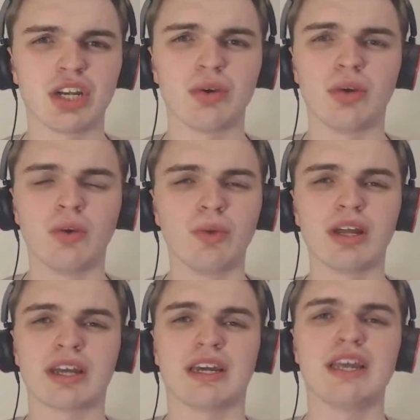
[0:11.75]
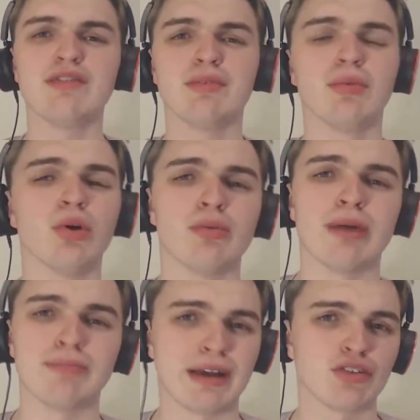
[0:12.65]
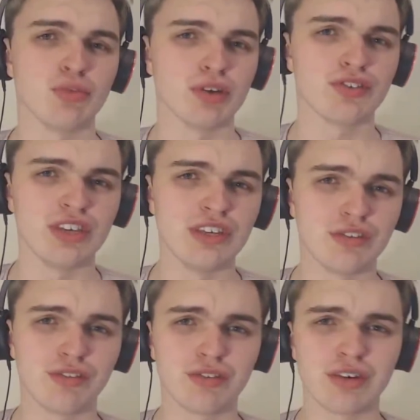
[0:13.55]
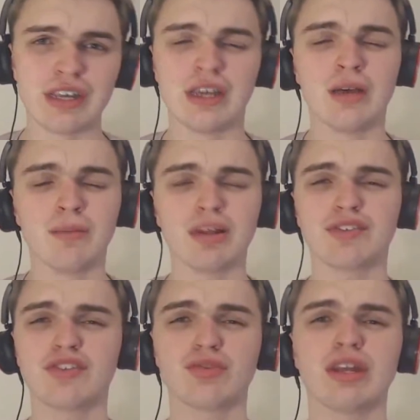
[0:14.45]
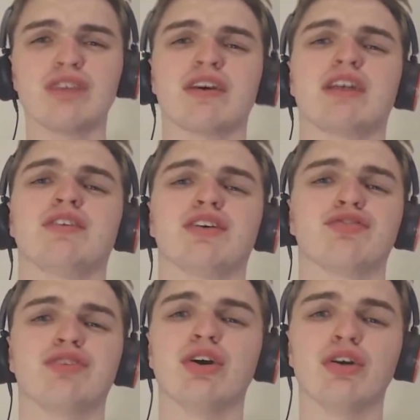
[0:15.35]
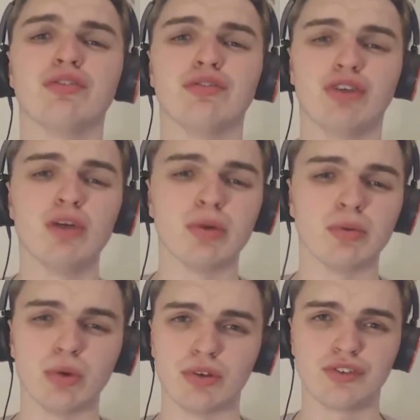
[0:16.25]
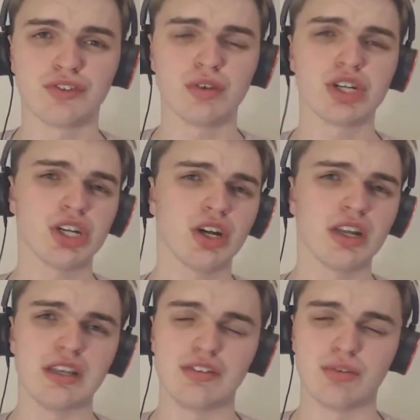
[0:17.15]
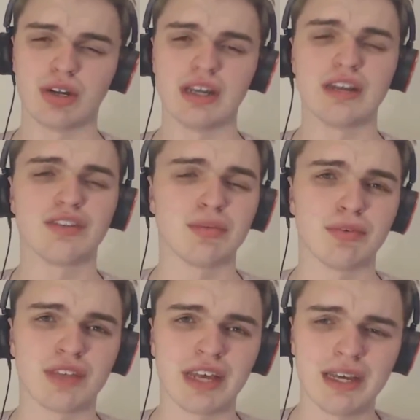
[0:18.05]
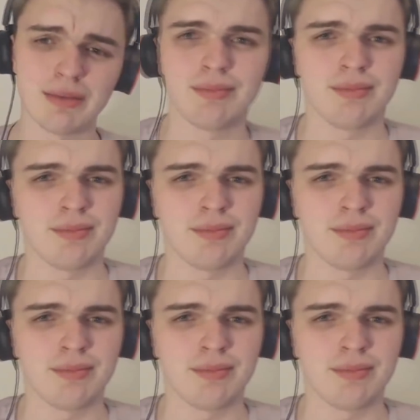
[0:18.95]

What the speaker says: show, we look at even more about BattleBots Season 3, plus the 20th anniversary of Robot Wars. So Charlie, do you want to lead us in with that?